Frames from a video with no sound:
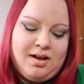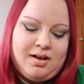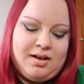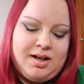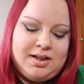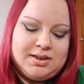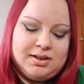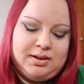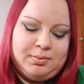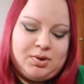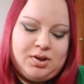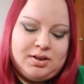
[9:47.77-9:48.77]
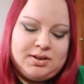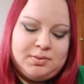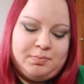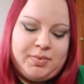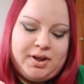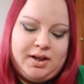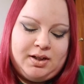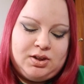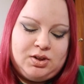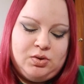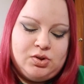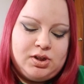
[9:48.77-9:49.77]
it's a lip gloss, but
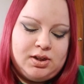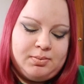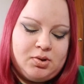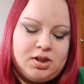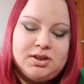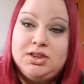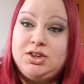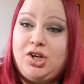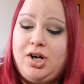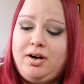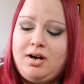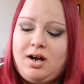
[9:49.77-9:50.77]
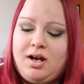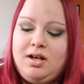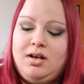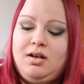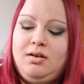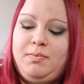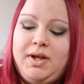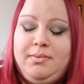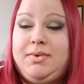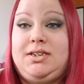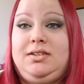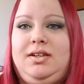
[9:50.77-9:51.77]
usually lip glosses are not
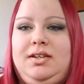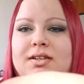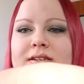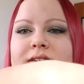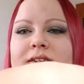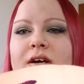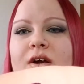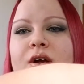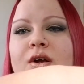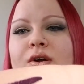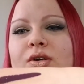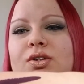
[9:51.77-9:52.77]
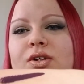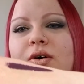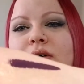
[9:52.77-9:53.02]
pigmented like this. So